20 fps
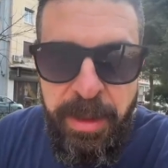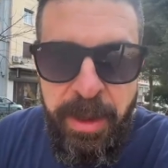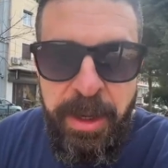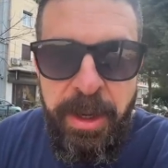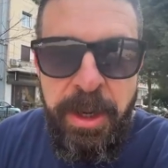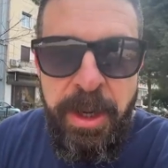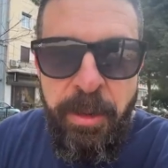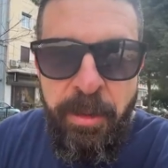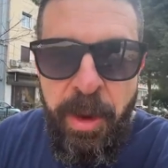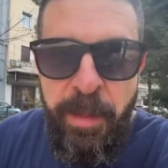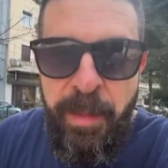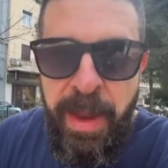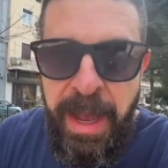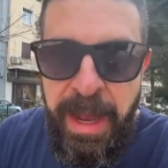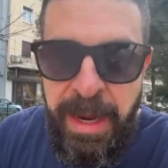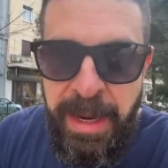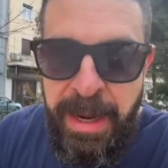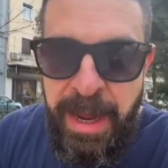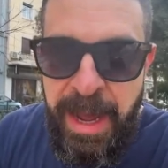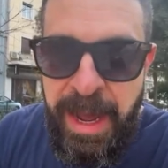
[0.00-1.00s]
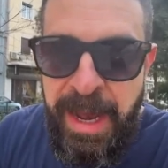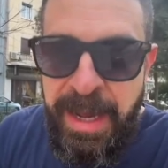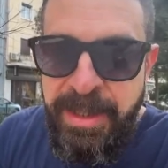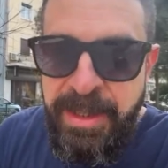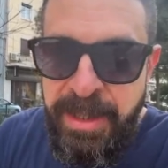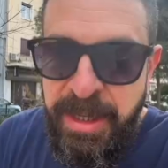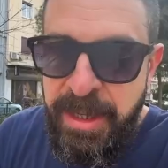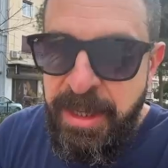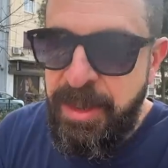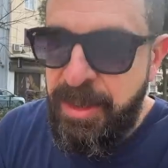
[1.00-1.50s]
They're going to remain
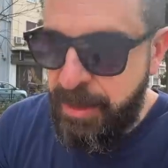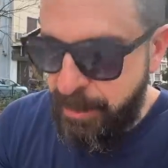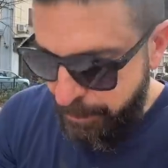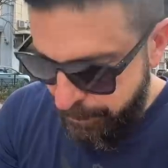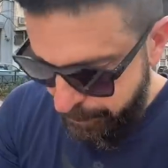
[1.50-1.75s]
as is.